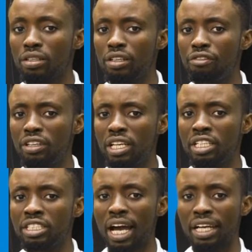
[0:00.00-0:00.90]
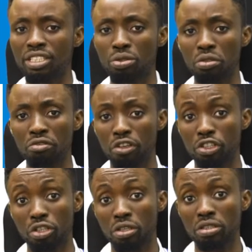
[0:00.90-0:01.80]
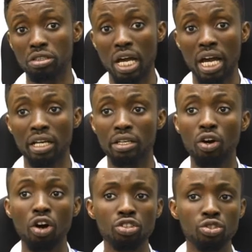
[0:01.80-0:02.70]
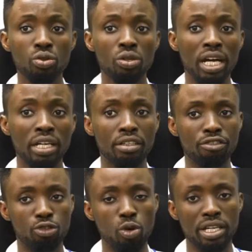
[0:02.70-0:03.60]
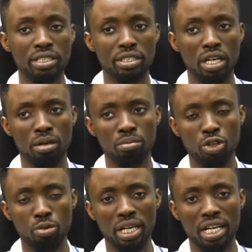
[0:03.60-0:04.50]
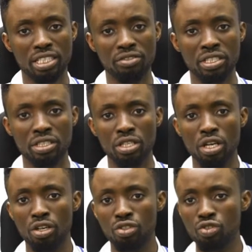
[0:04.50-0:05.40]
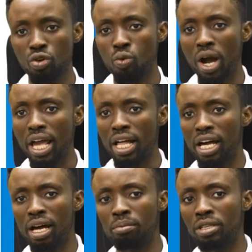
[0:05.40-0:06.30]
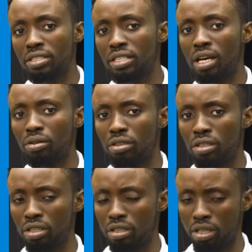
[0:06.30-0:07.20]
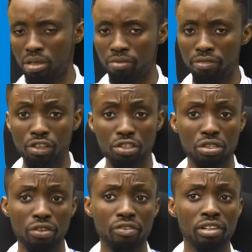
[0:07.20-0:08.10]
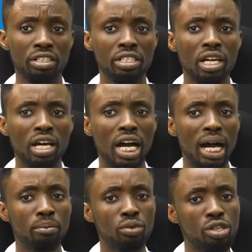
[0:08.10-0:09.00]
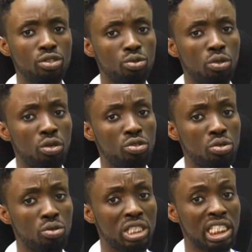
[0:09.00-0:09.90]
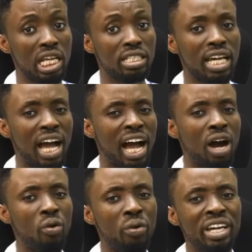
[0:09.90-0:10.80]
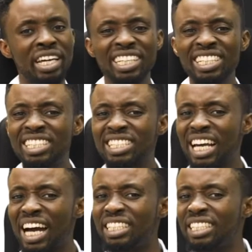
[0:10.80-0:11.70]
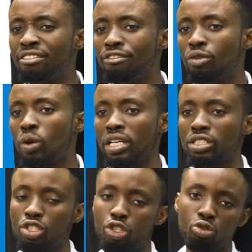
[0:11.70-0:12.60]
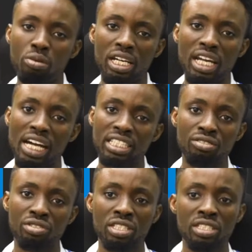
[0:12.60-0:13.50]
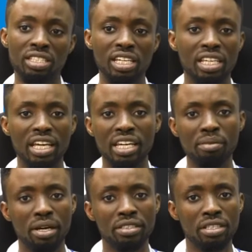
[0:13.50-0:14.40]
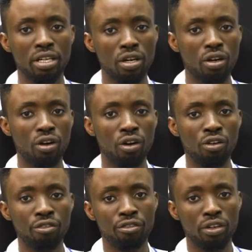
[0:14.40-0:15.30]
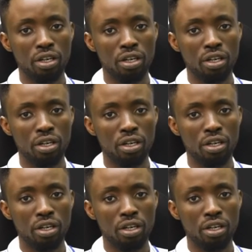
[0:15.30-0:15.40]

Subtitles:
the village has its own functions and also can influence human activities. So while I am listing out the functions of a village, I'm going to also state how it can influence human activities in any part of